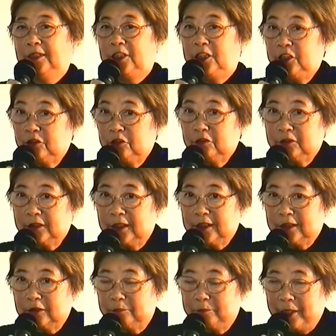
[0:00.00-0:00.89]

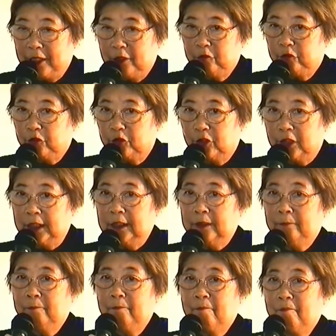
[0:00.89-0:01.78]
children to pay
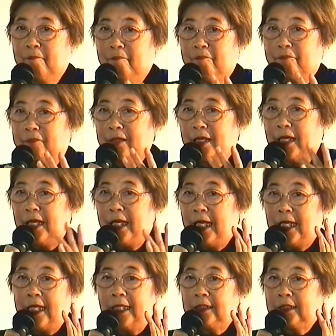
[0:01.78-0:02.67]
for,
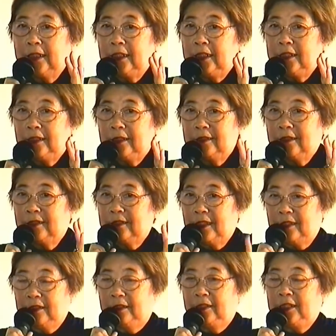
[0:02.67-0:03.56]

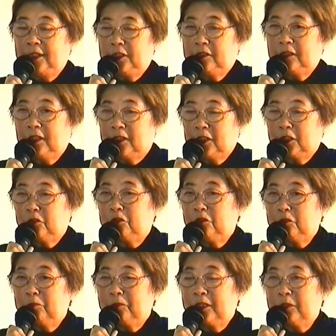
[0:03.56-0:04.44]
and his, her
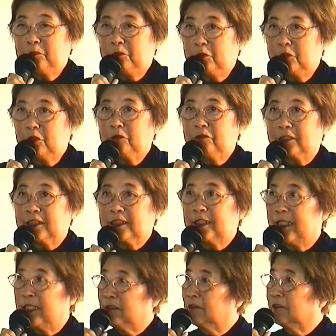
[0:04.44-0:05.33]
room and board
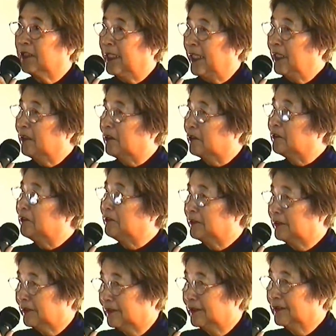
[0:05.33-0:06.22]
was taken care
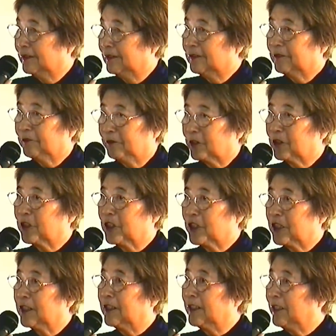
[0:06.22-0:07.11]
of
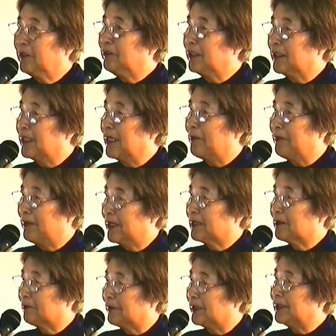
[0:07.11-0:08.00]
because she lived in an
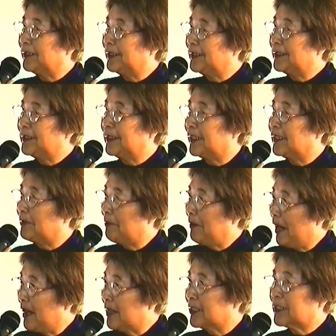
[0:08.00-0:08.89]
apartment inside the
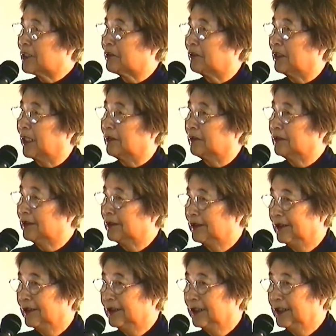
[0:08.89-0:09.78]
palace ground.
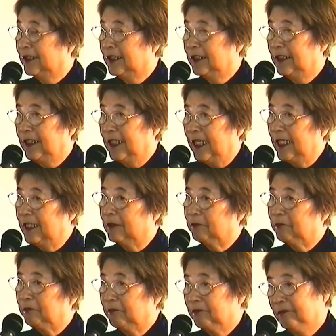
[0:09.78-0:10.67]

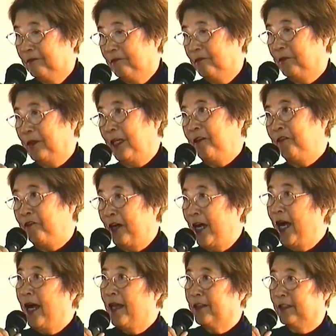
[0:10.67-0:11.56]
And my
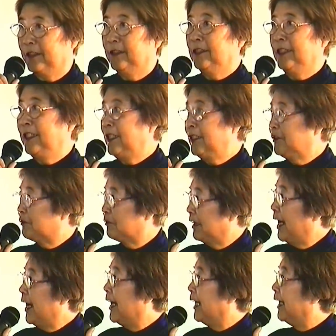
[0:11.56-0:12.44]
father, he
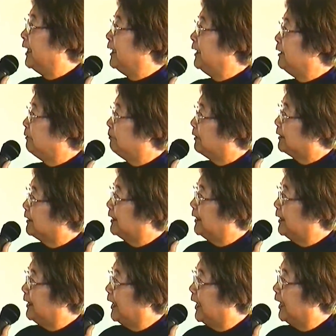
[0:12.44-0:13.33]
tried, but
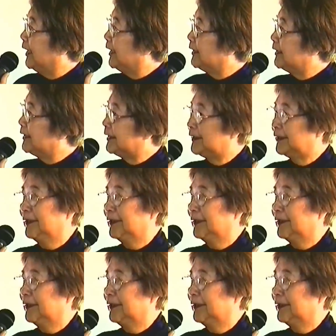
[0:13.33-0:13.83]
he has